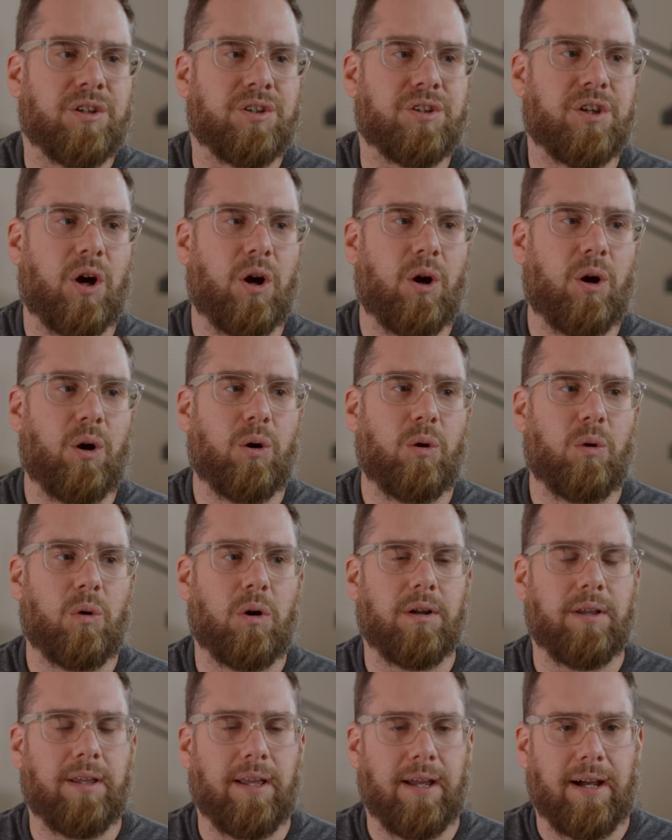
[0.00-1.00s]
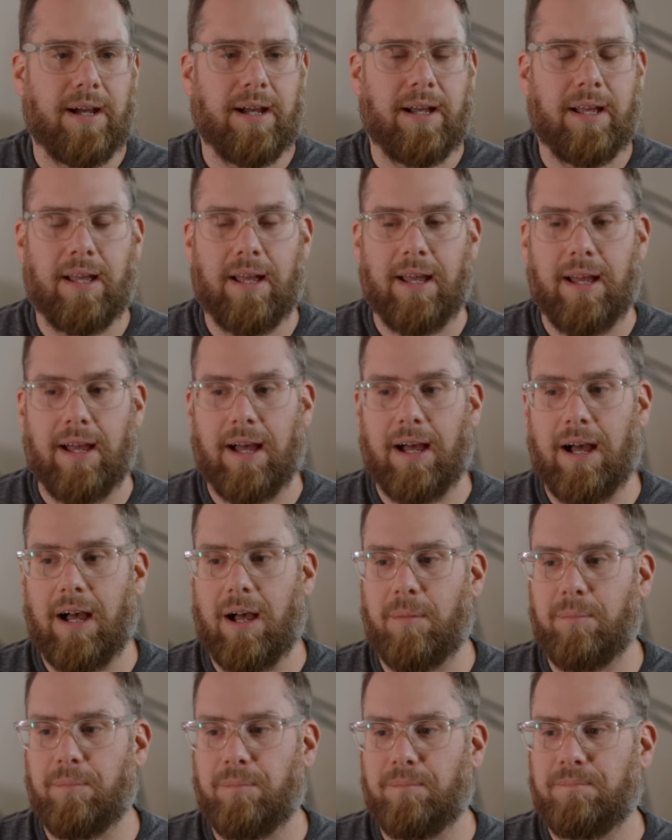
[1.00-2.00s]
So
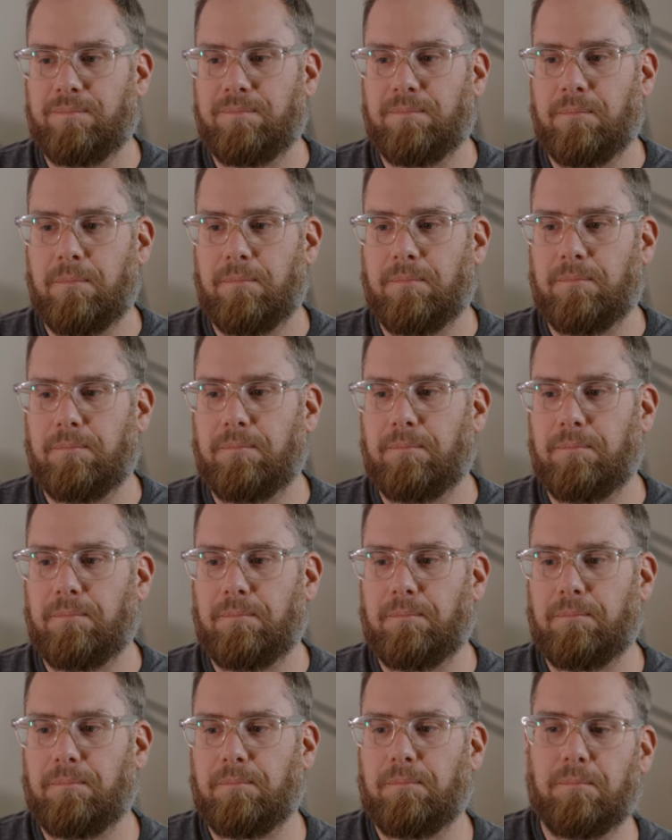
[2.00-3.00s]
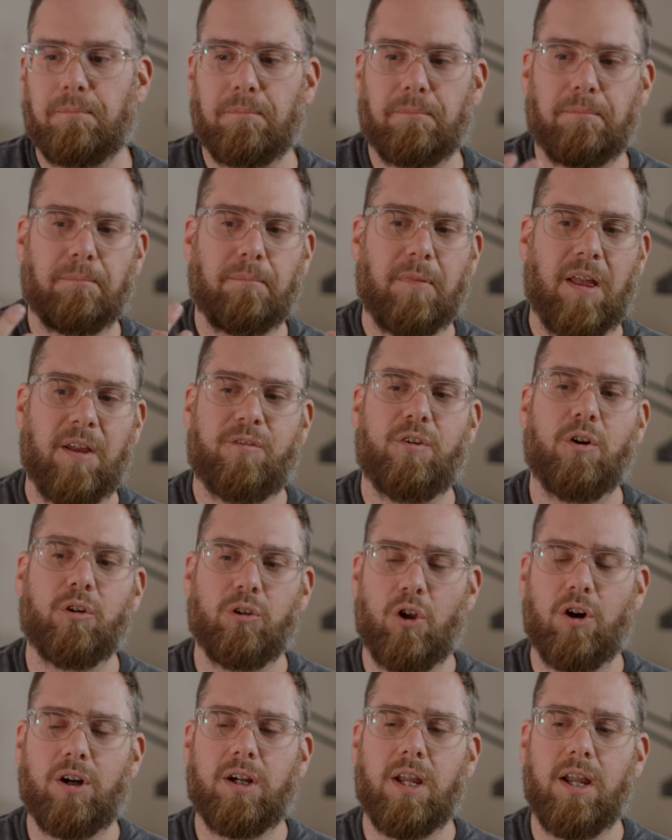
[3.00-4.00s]
yeah, if you're
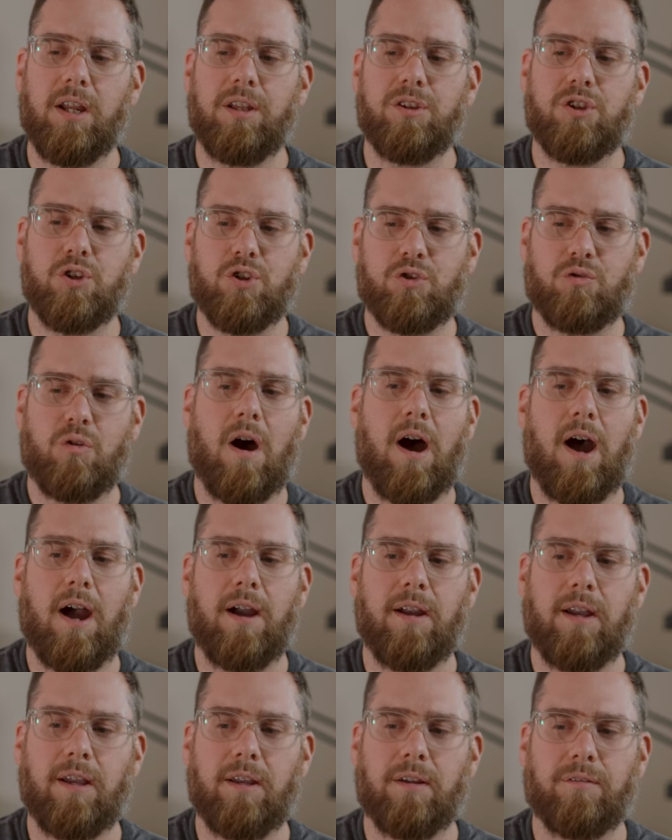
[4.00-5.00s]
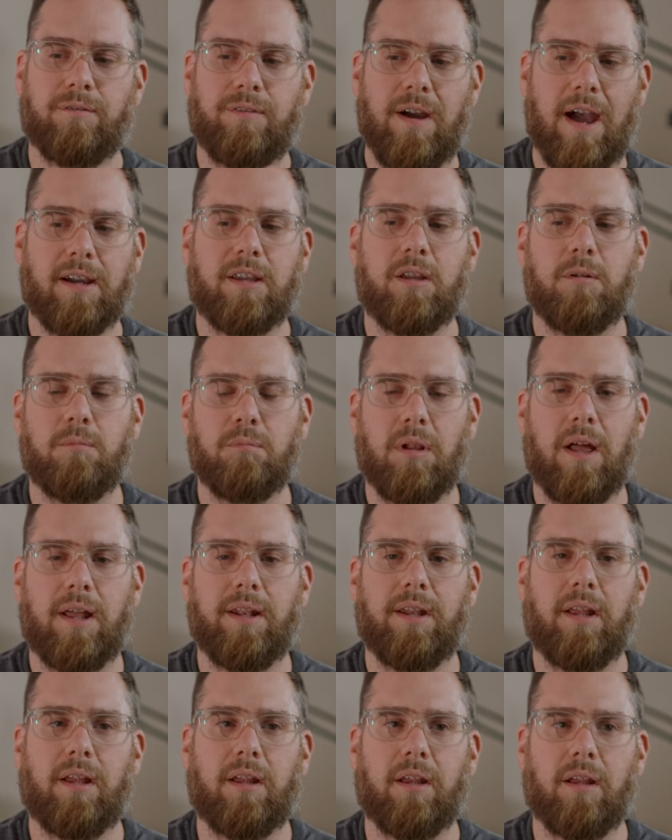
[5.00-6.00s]
looking to try vacuum
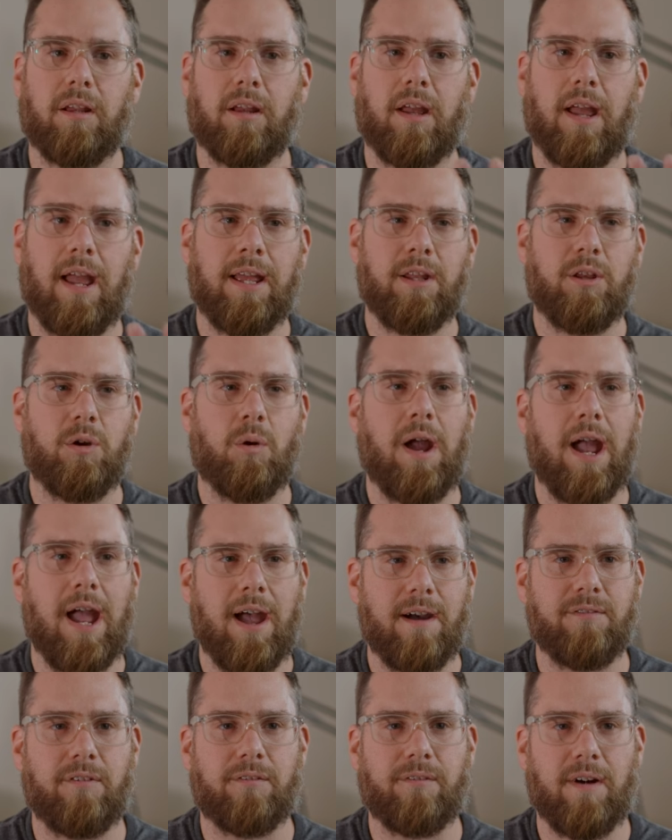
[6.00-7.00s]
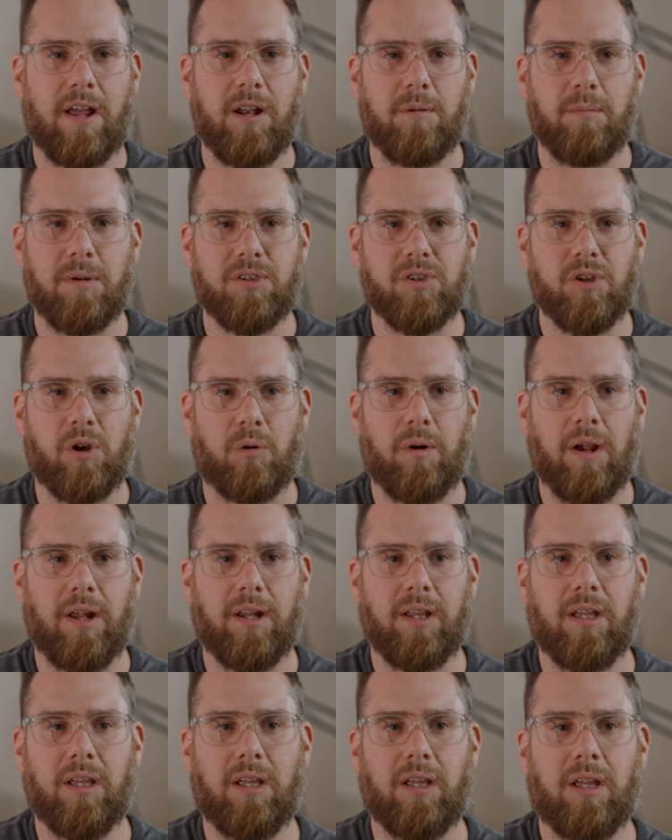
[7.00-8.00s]
blending and you have a Vitamix
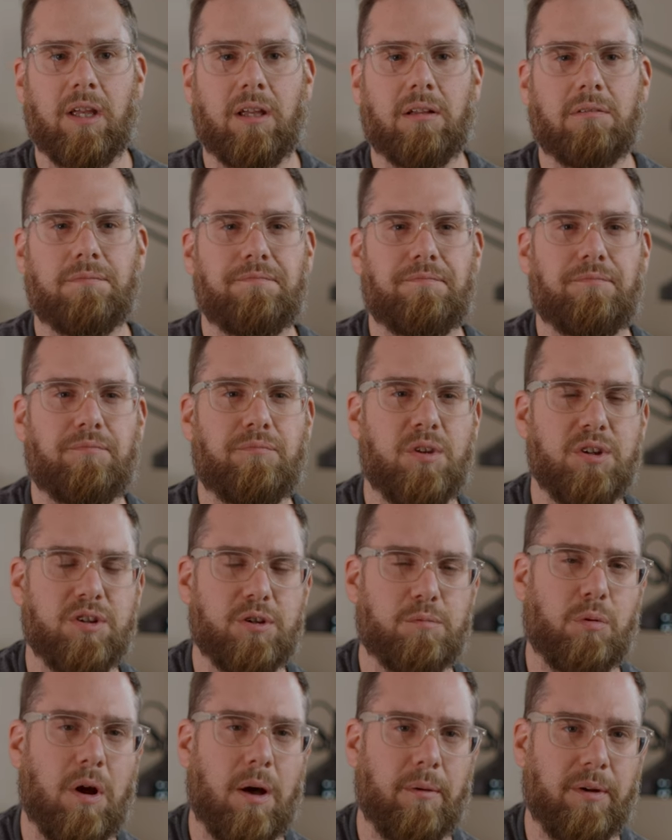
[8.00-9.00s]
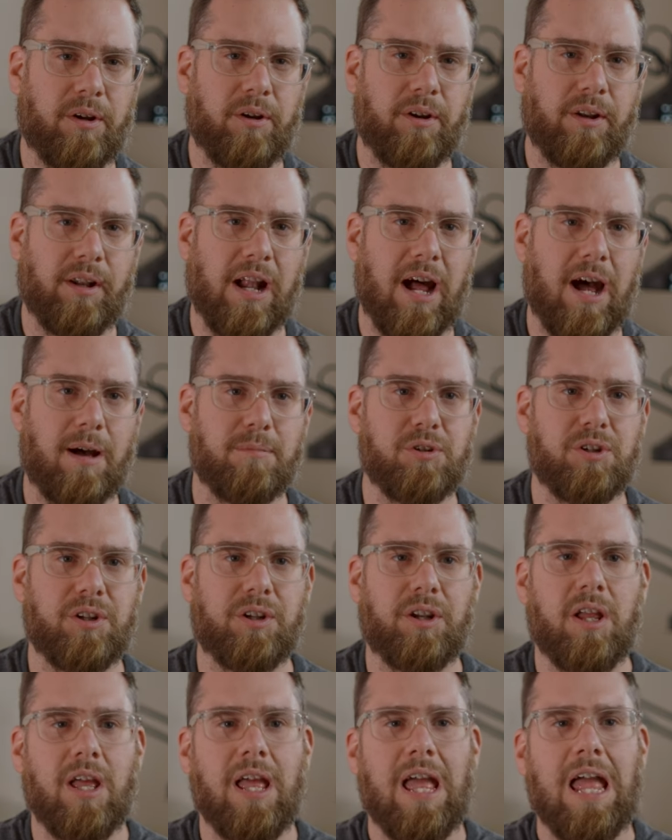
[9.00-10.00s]
already, this is probably good an
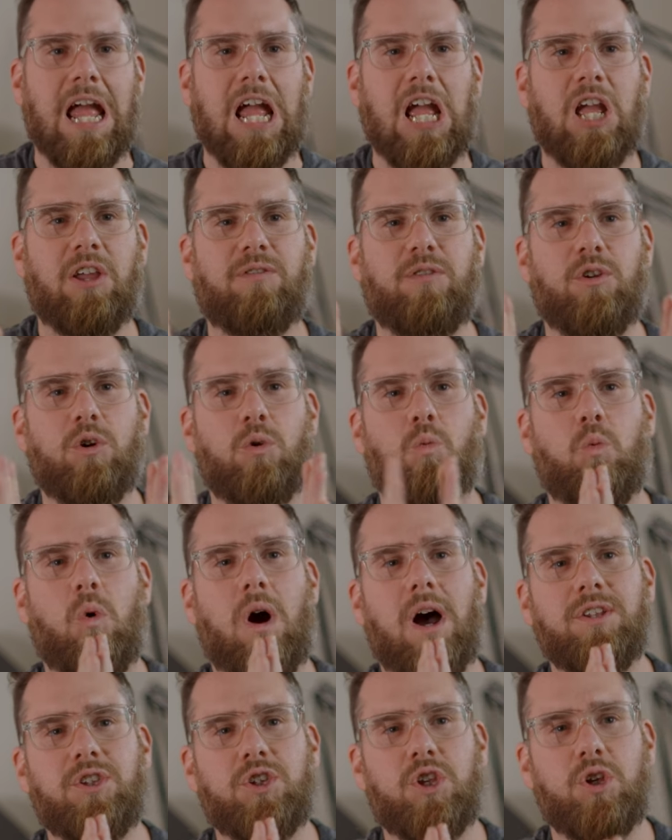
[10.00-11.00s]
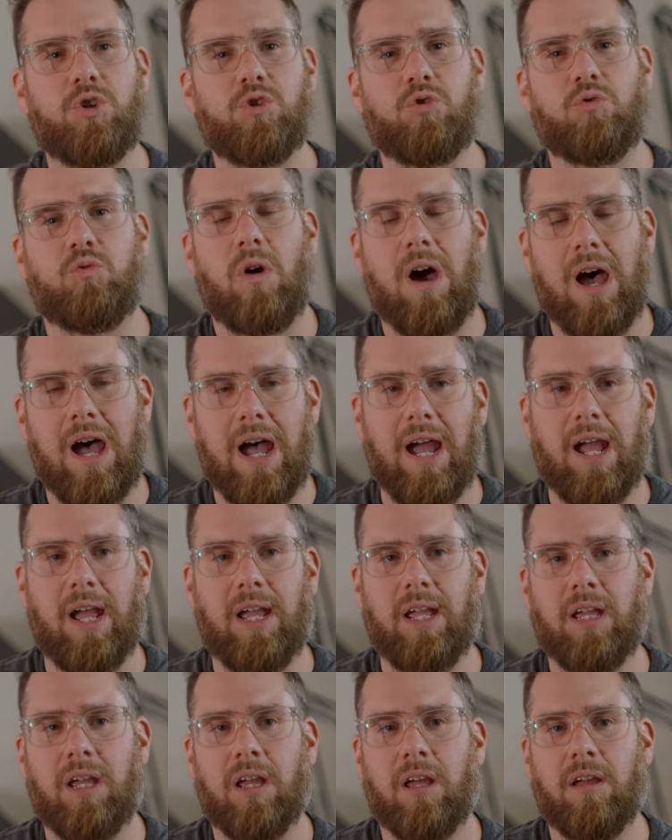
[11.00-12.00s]
option. If you want to
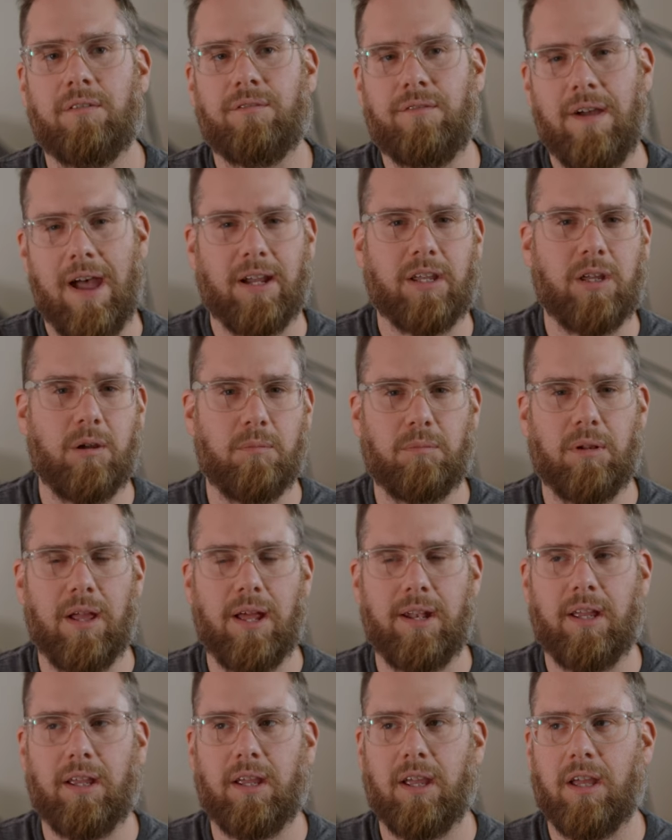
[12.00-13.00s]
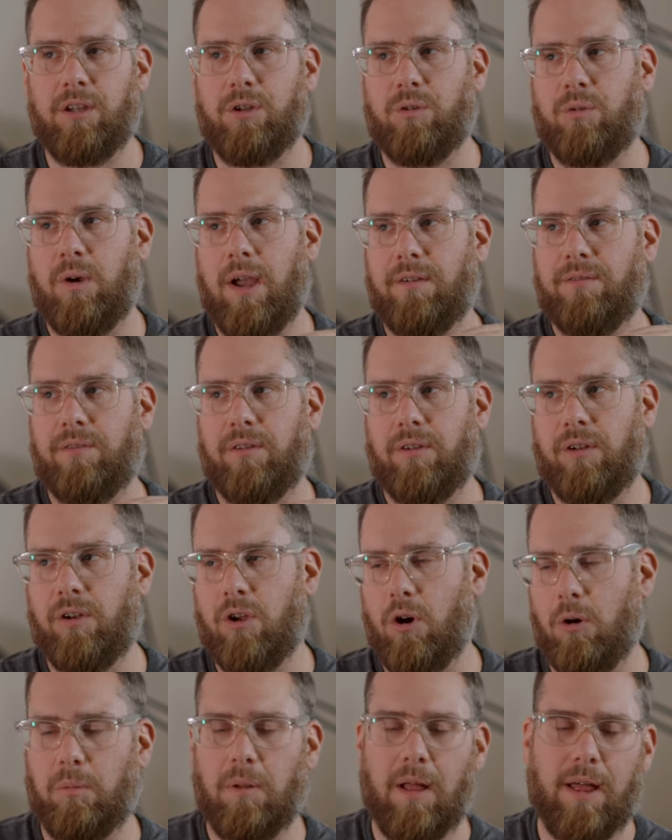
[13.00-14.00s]
try vacuum blending and you have
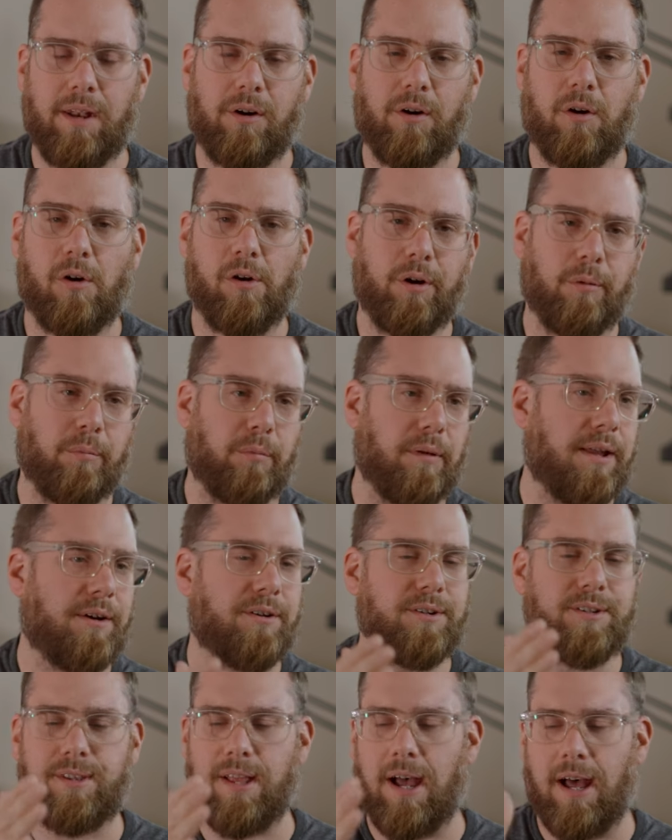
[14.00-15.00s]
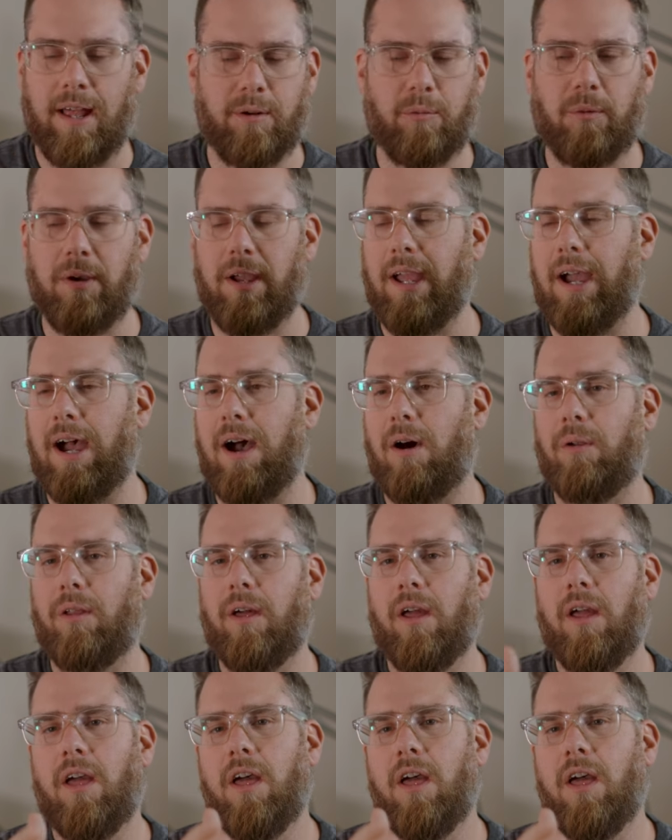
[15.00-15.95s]
no blender or your blender's on the way out,